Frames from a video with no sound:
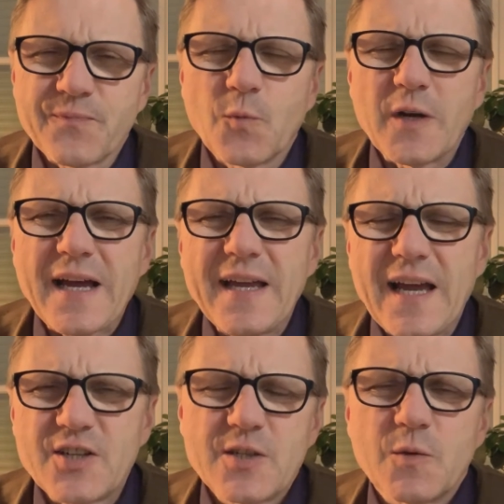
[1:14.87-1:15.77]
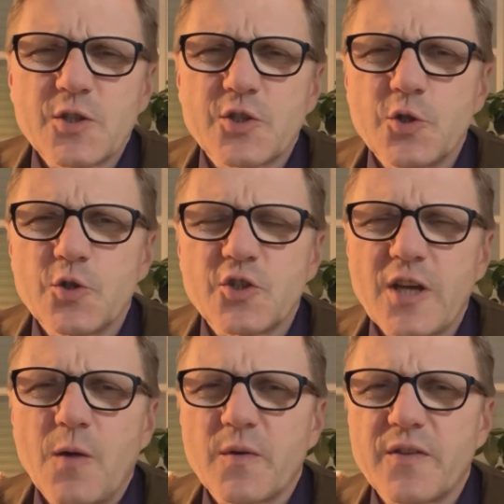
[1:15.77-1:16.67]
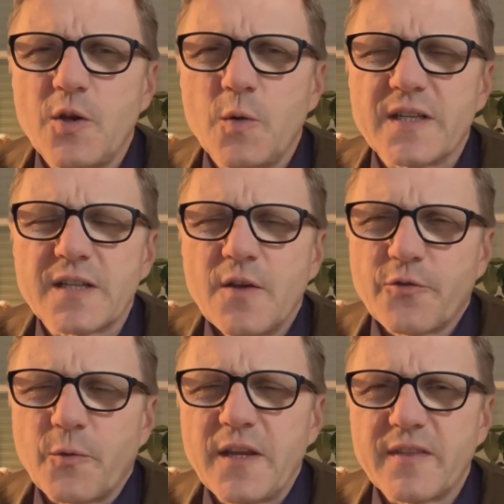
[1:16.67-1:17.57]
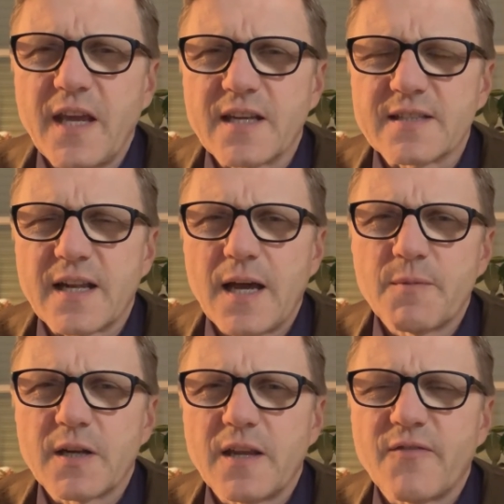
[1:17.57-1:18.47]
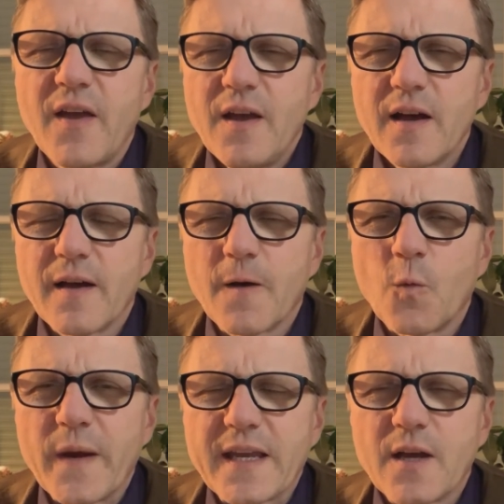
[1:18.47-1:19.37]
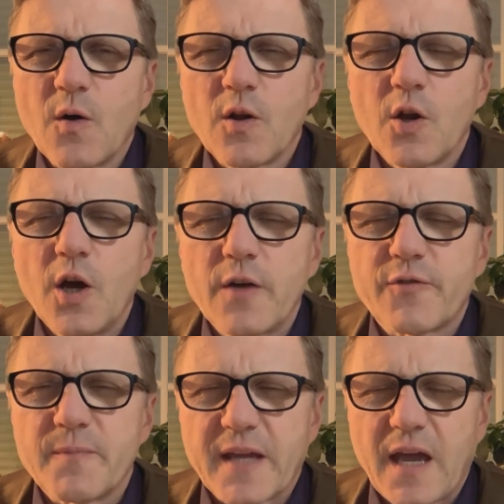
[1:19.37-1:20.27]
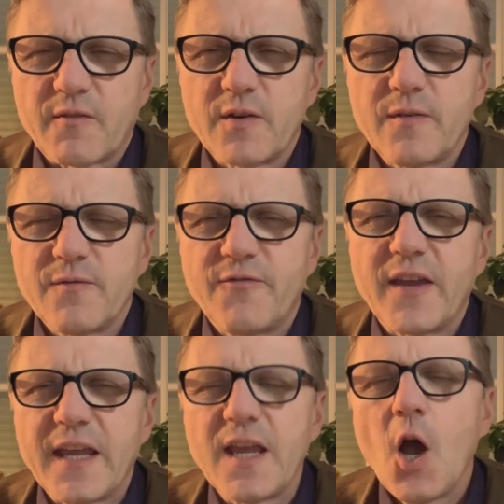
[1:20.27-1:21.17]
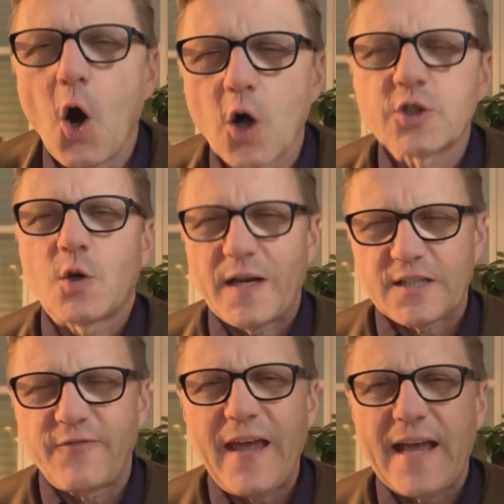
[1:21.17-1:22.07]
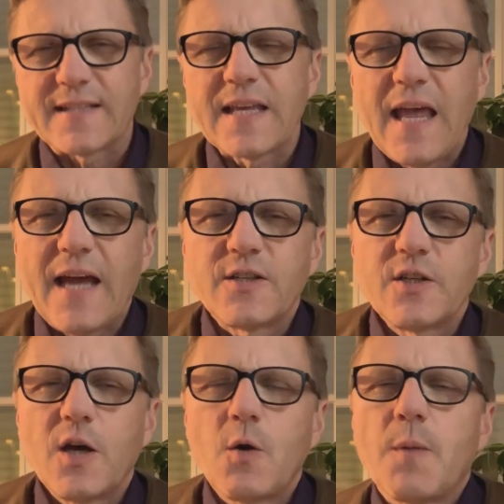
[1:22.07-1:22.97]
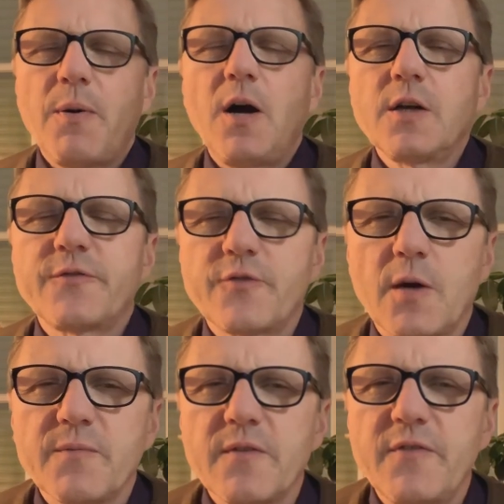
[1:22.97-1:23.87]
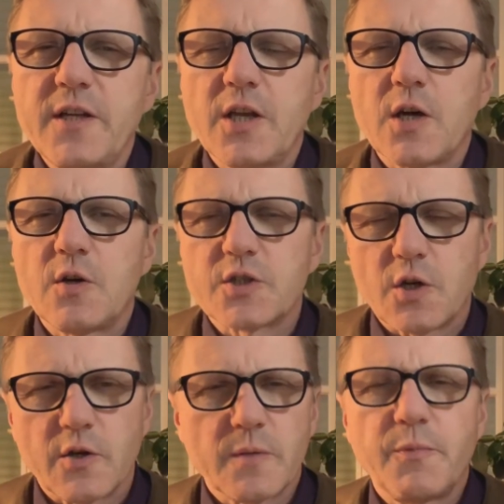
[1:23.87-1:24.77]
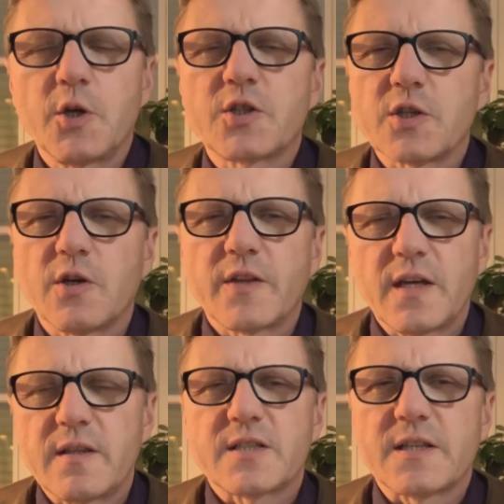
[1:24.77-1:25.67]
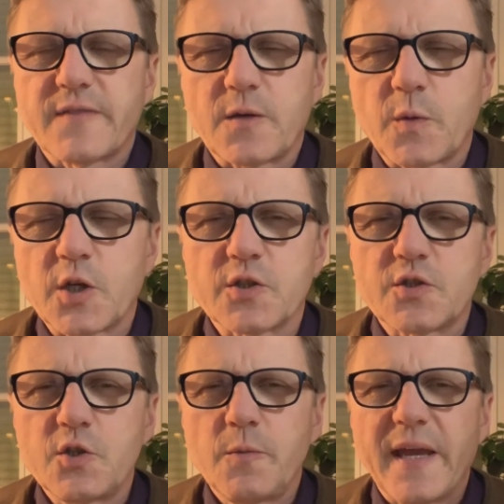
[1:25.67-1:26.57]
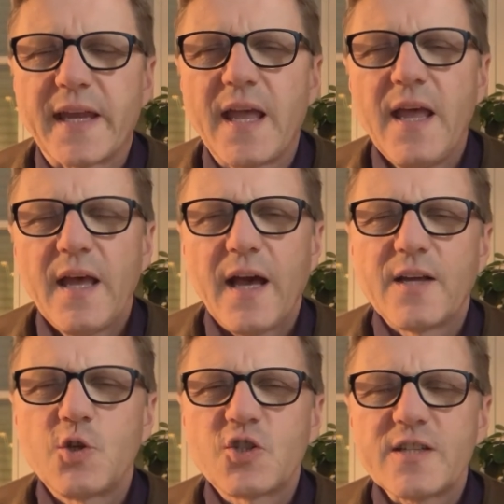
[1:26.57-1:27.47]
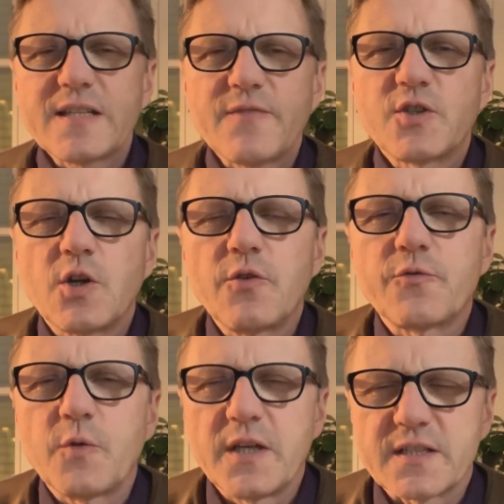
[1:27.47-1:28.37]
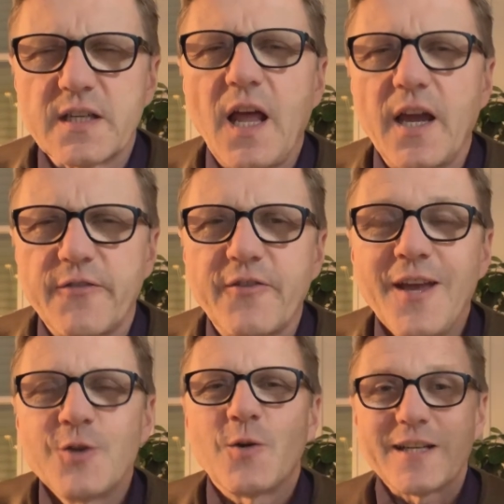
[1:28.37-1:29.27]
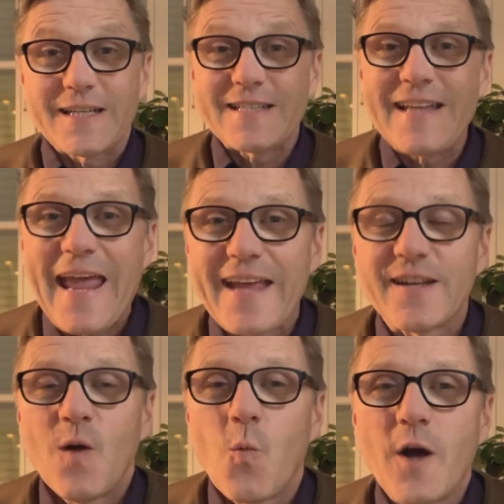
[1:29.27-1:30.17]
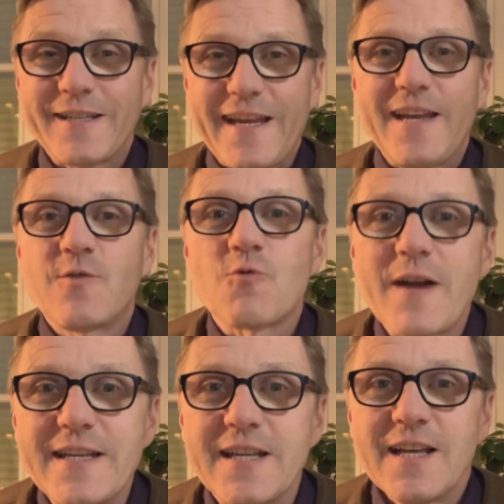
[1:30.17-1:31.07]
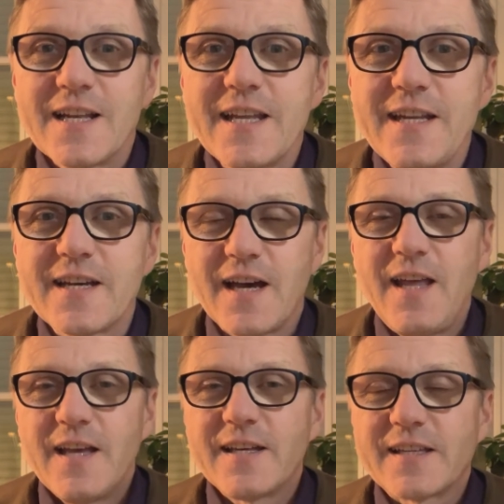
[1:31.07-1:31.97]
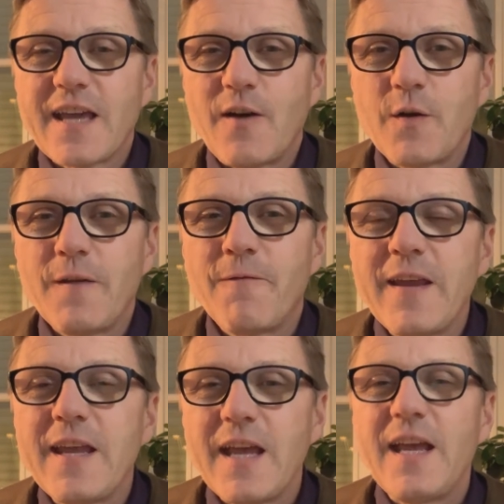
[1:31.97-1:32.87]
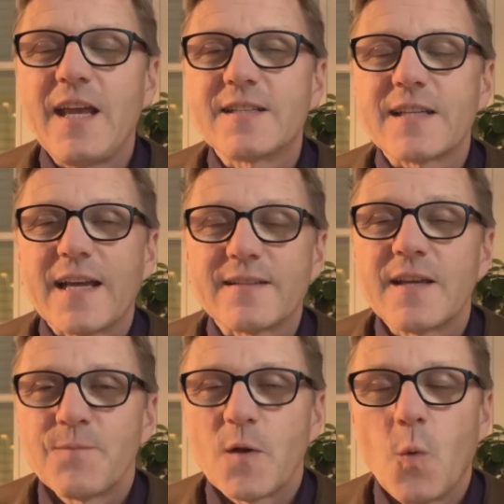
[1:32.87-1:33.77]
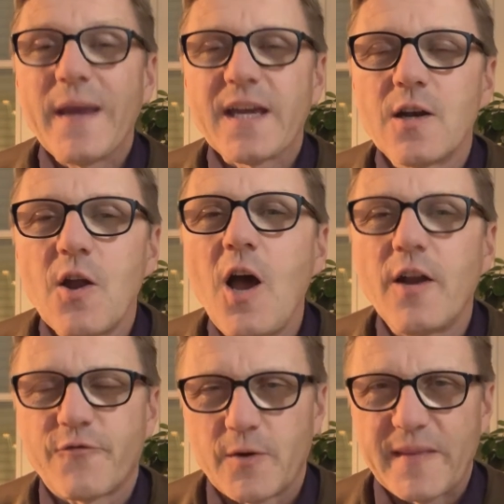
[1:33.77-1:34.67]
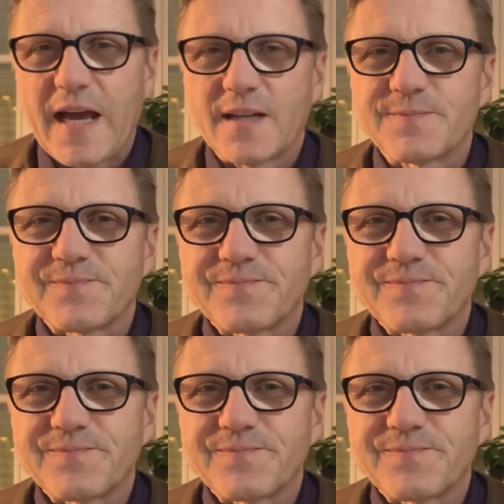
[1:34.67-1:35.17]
what I actually wanted to share with you is three things that I believe uh, we can all learn from the Gary V also as fans. And you know, apart from the videos or the books or the other stuff that we're consuming, uh, you just have to go through his life to understand what a great leader uh, Gary V is, and we can learn from that.